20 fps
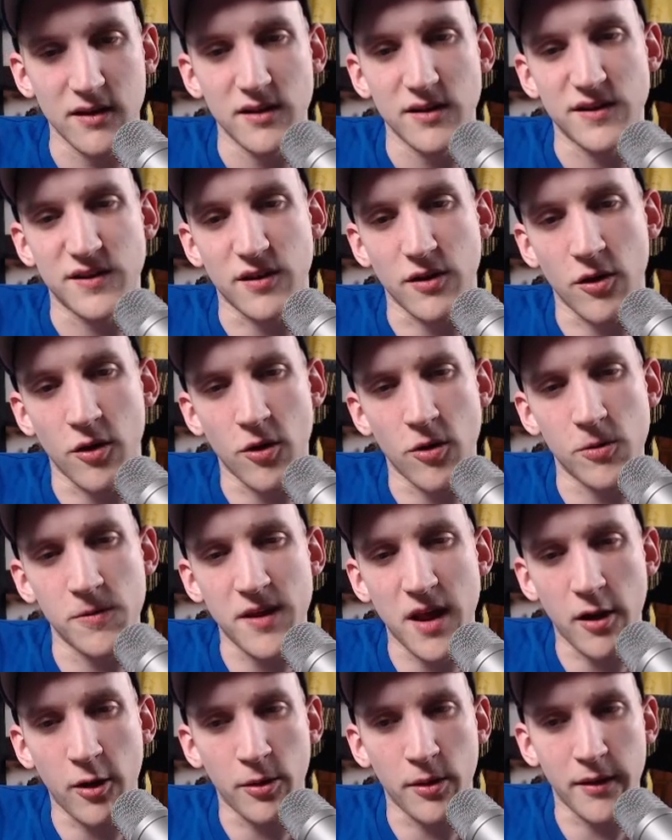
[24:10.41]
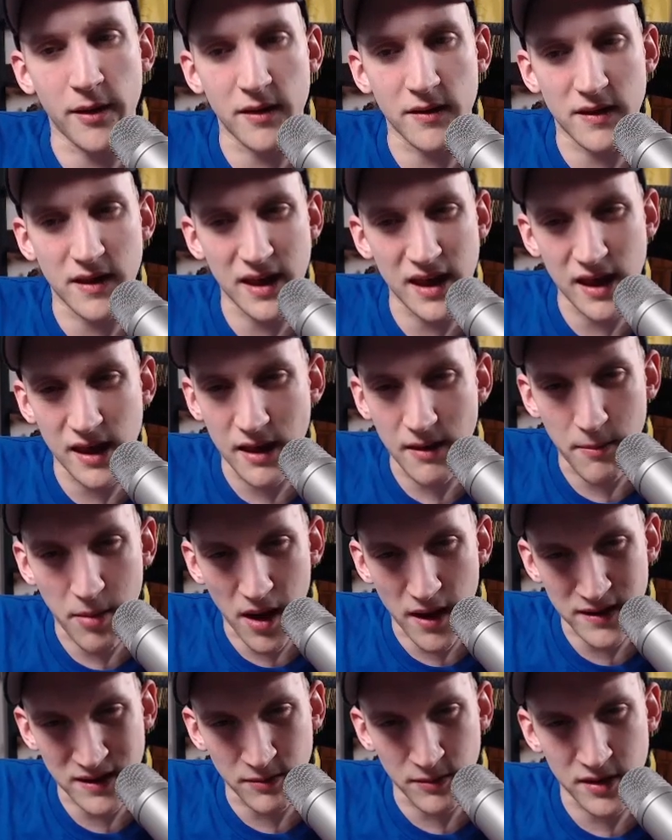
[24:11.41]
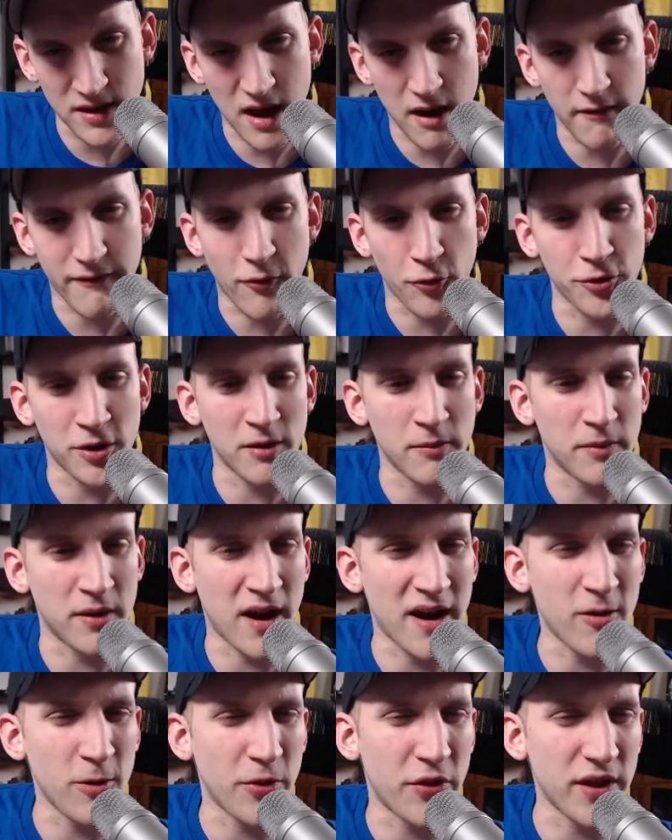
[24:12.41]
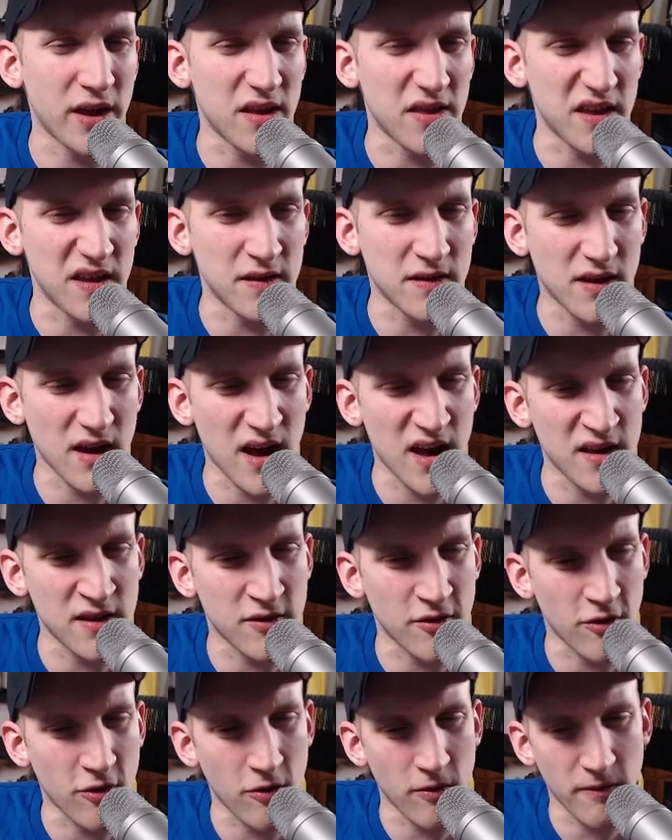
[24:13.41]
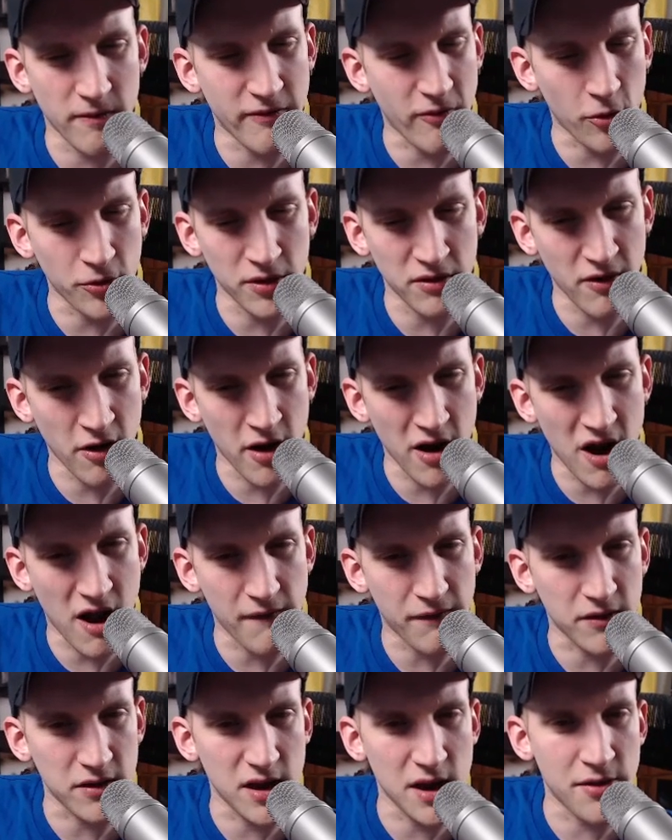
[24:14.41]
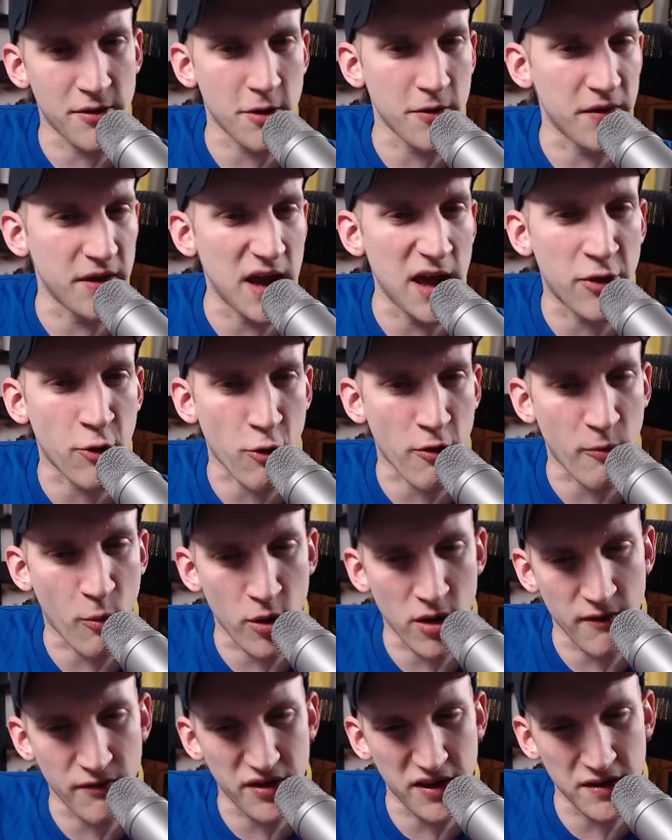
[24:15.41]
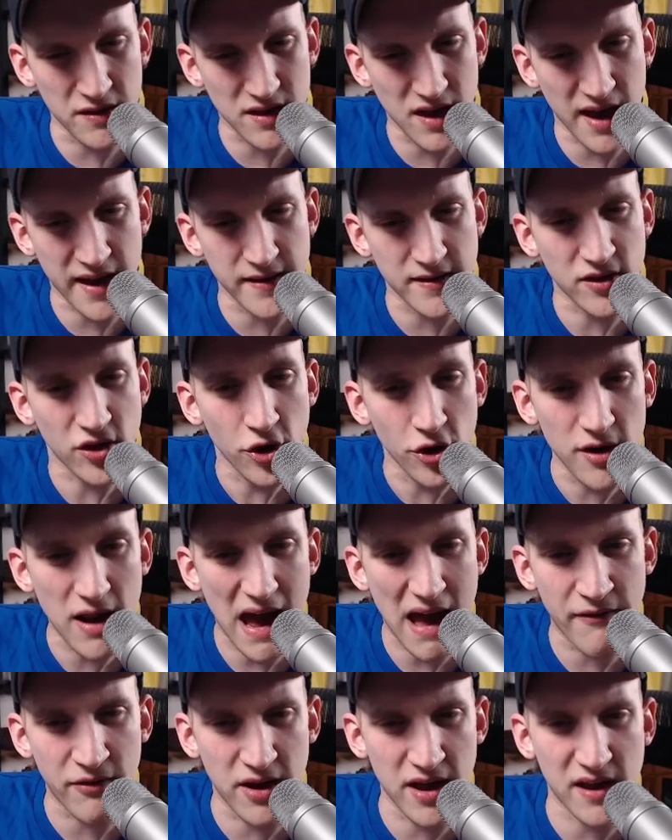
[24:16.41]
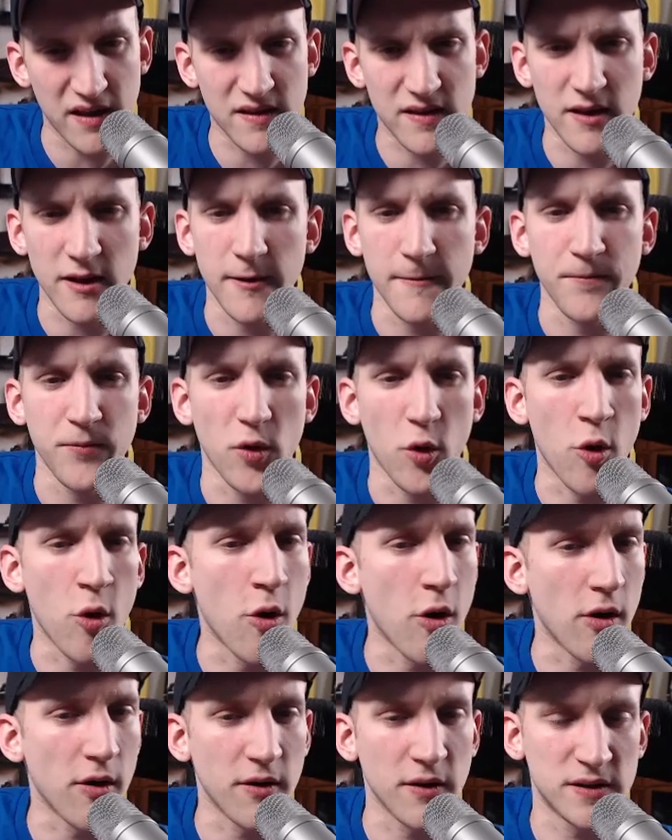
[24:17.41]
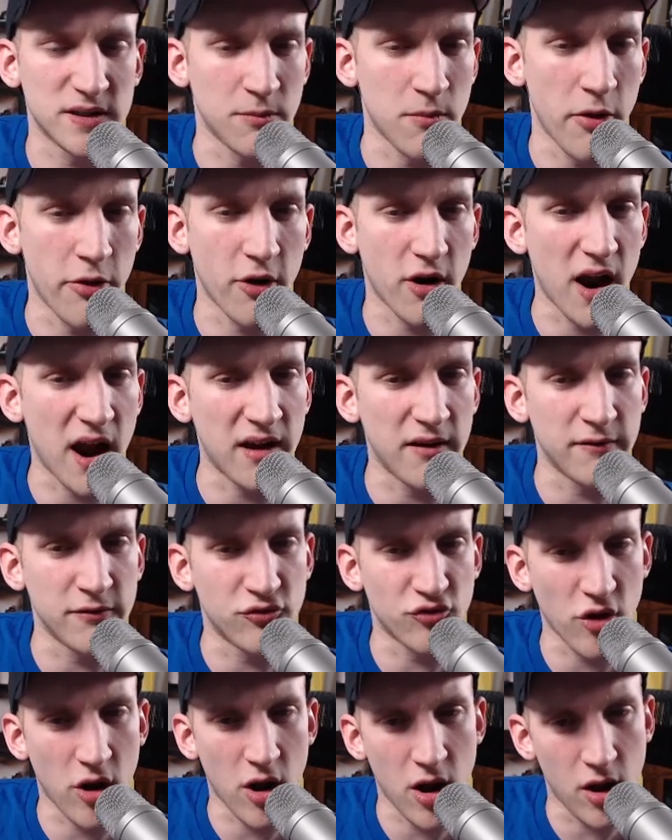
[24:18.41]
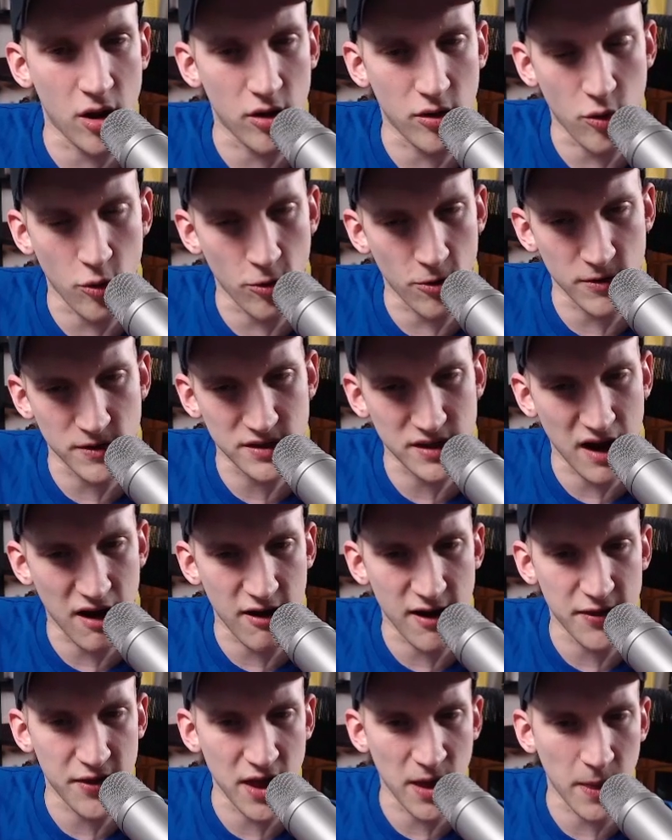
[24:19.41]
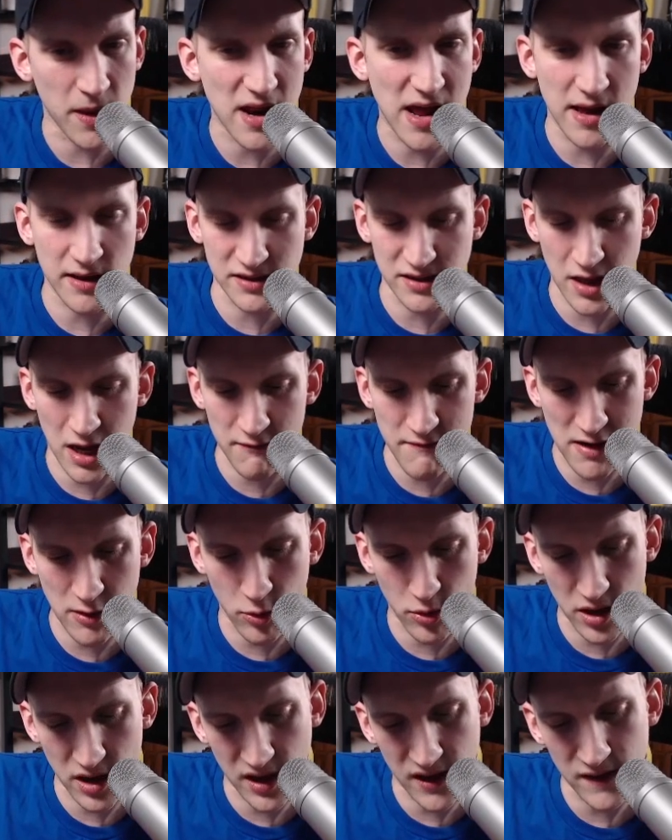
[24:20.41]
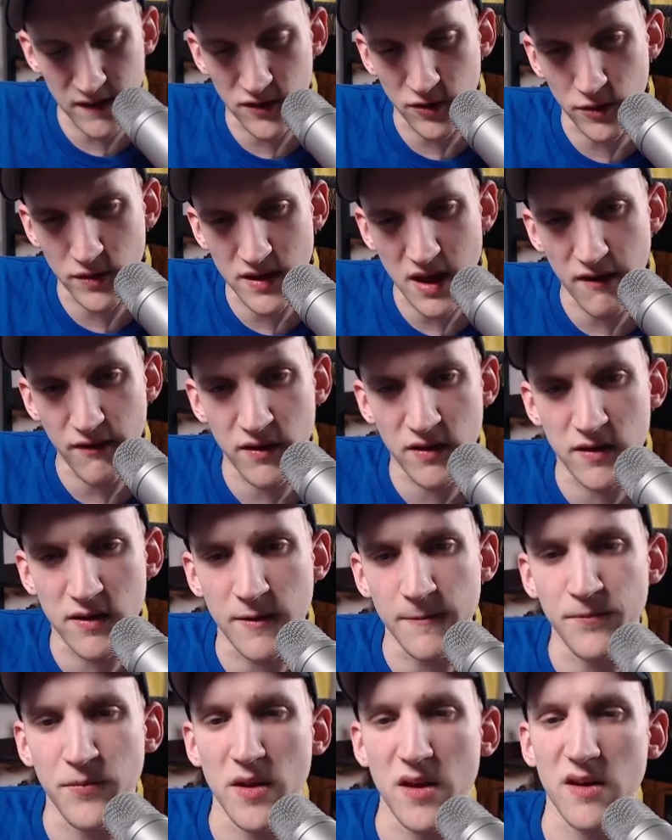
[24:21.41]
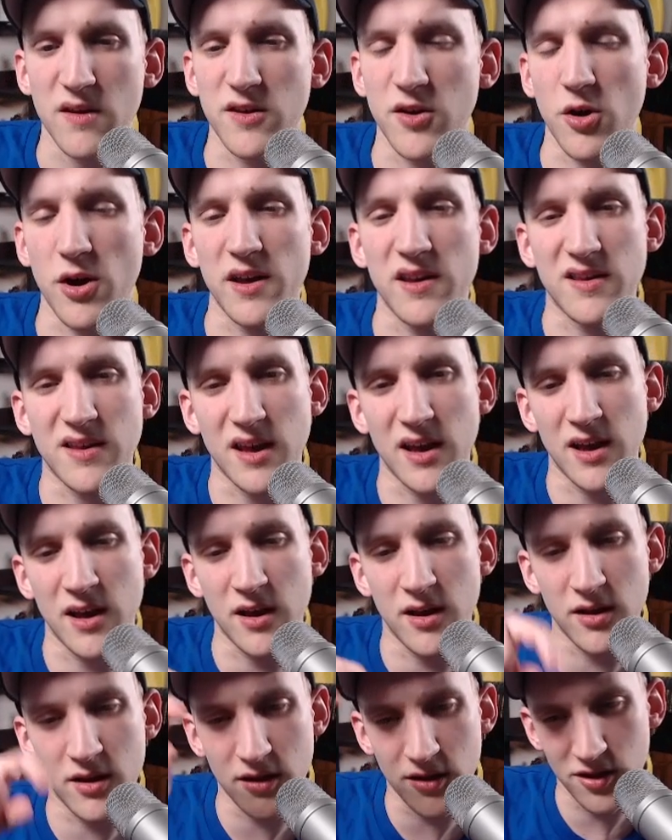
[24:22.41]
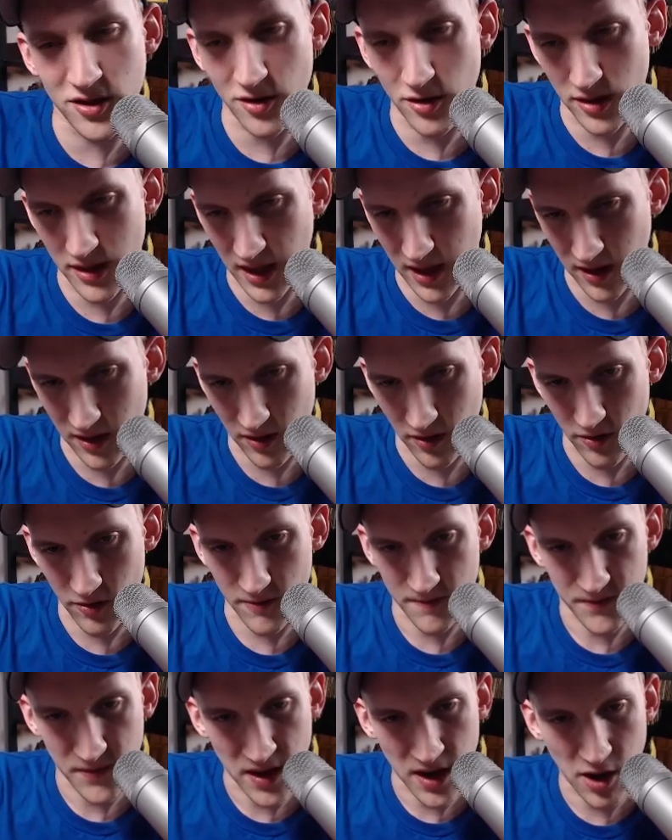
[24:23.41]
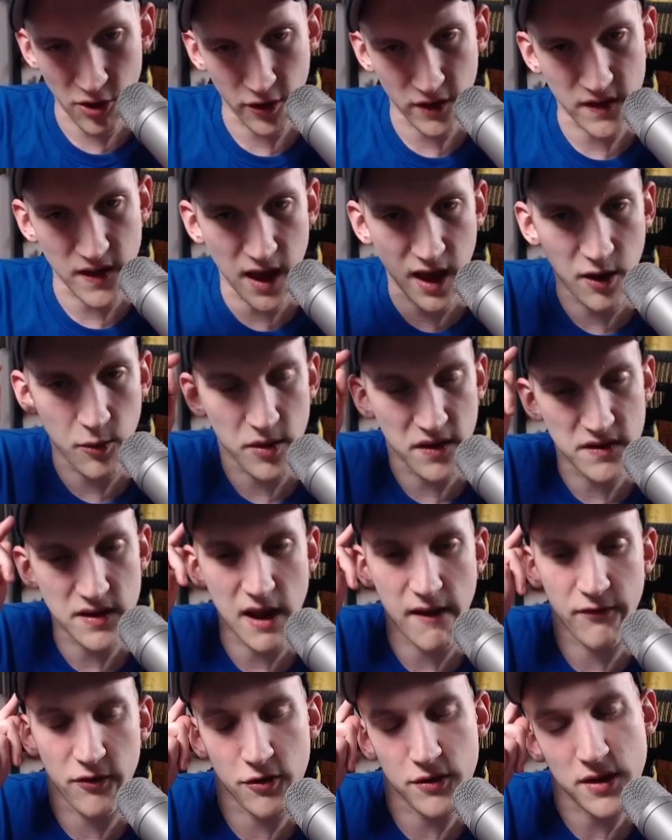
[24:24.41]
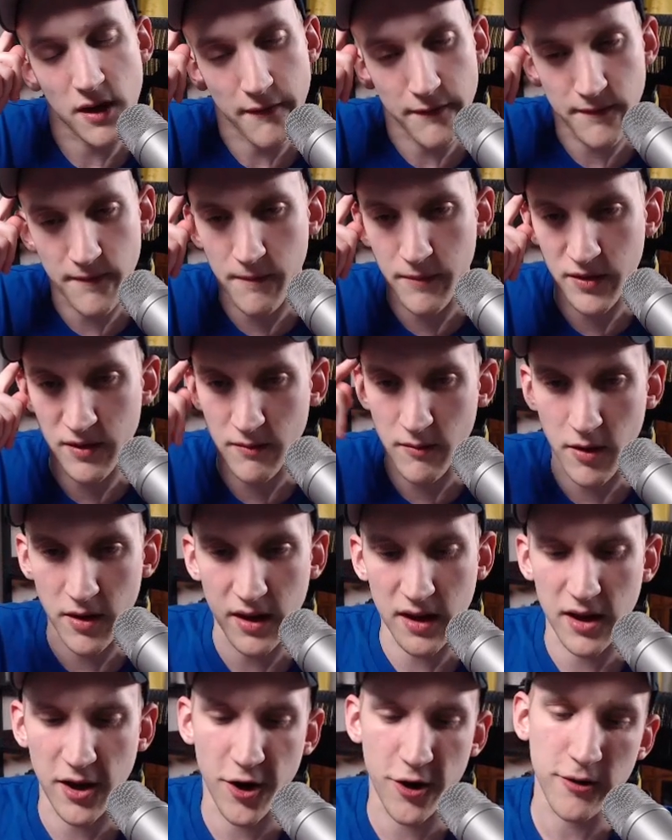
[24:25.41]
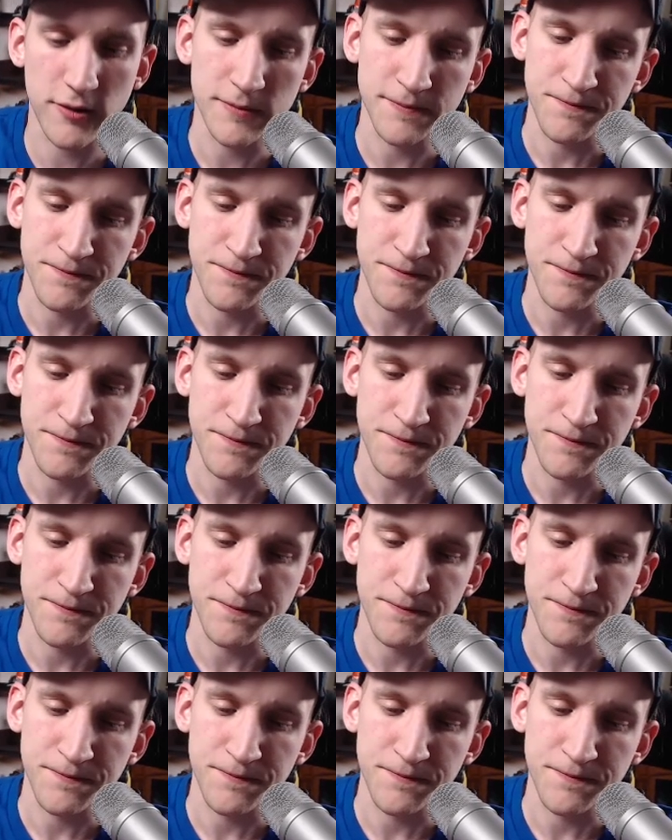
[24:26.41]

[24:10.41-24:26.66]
So not only is he possibly not folding, but I don't think these guys are folding very often either. Either one of these guys could have an ace or some other kind of draw or scary thing that has a lot of equity against 2 7s. So I say no thank you. And it looks like we saved ourselves some money here.